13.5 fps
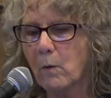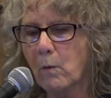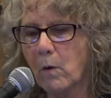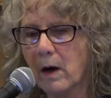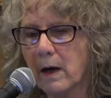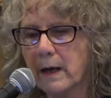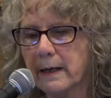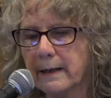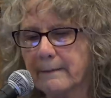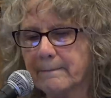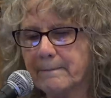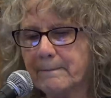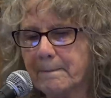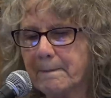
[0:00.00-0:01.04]

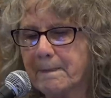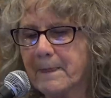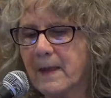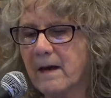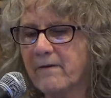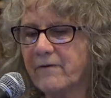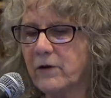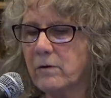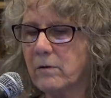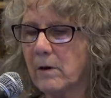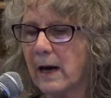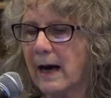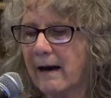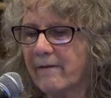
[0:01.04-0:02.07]
One if
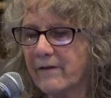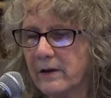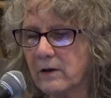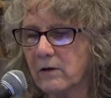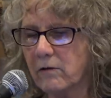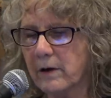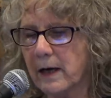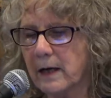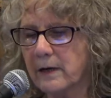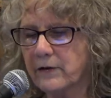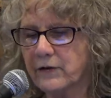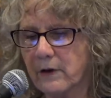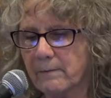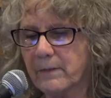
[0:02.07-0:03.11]
you haven't
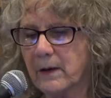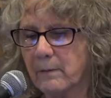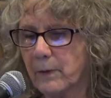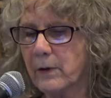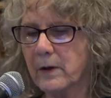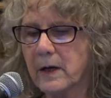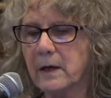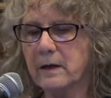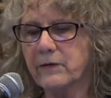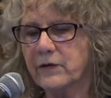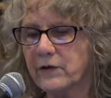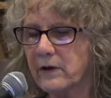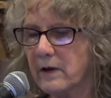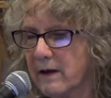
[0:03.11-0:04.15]
created something pretty
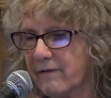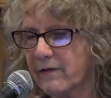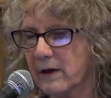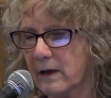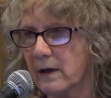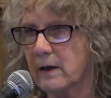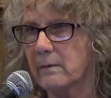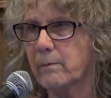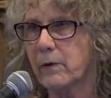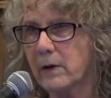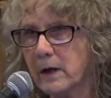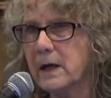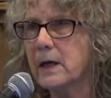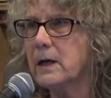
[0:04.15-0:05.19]
significant,
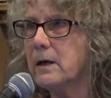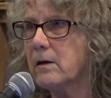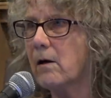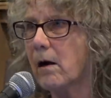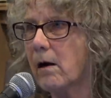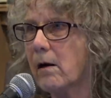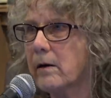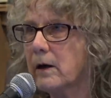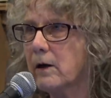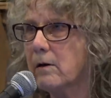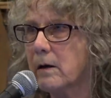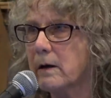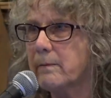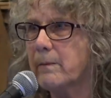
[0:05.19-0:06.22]
pretty darn
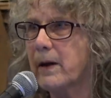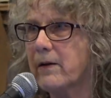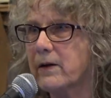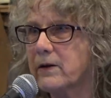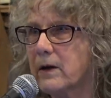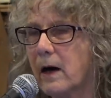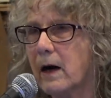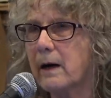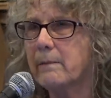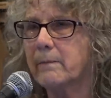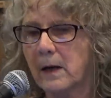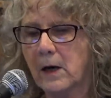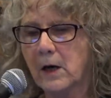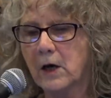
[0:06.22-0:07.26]
good by the
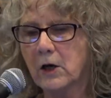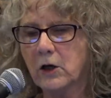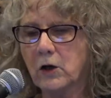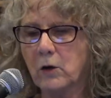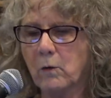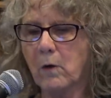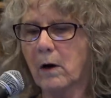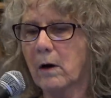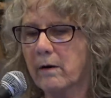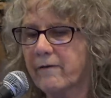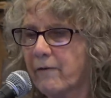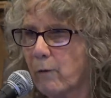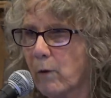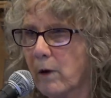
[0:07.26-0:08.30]
time you are
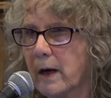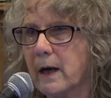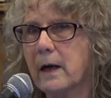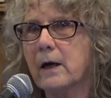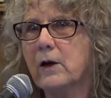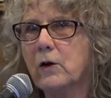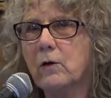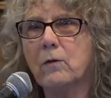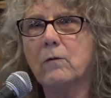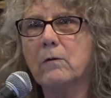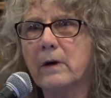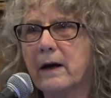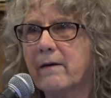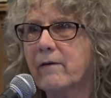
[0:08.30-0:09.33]
40,
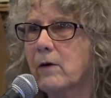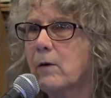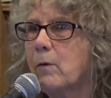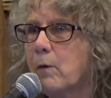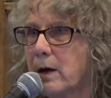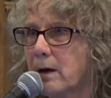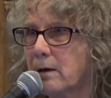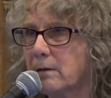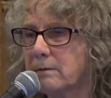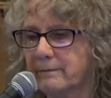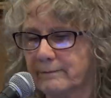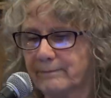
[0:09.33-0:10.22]
you never will.